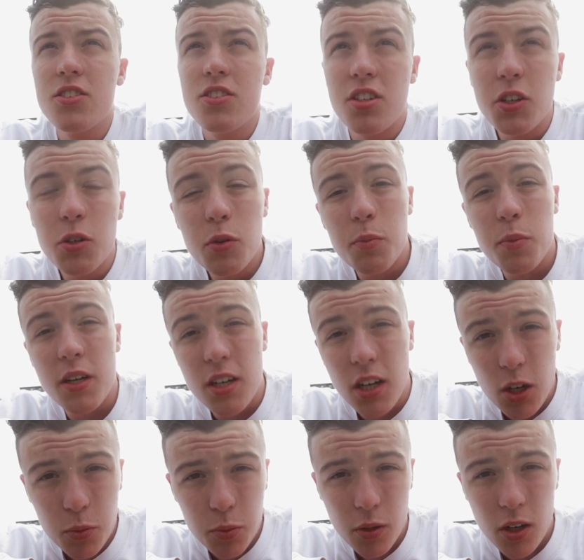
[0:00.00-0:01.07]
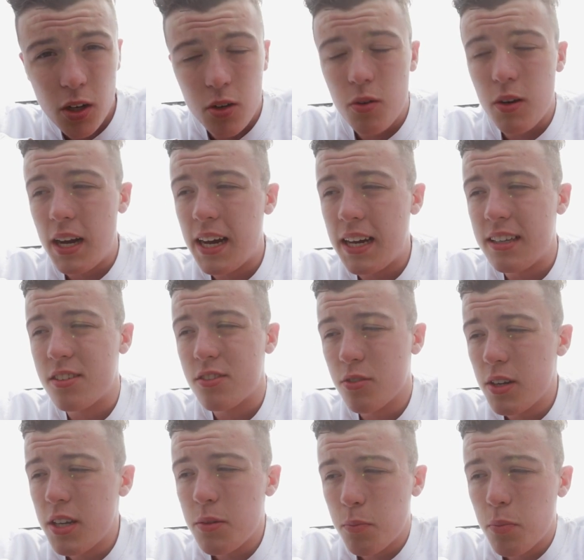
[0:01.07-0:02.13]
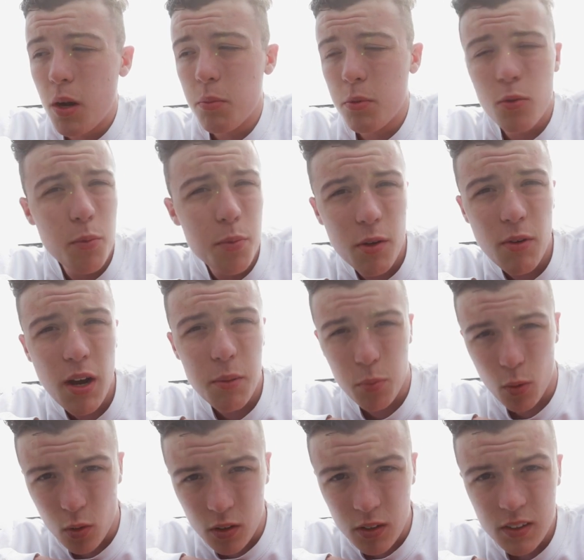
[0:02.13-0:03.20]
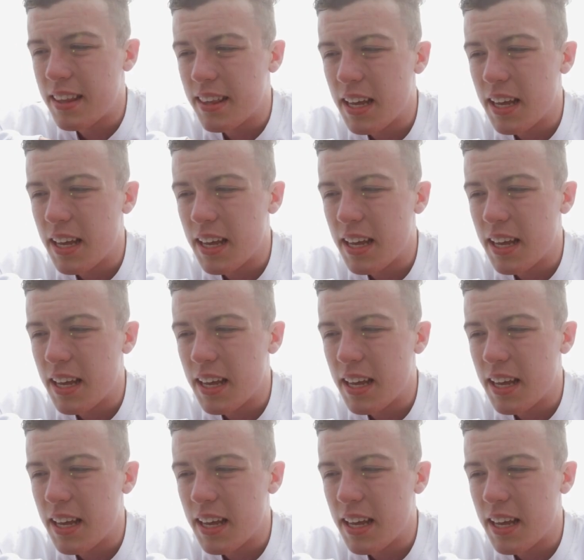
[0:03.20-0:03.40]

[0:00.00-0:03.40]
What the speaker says: Two would be GoPro, and three probably would be Red Bull.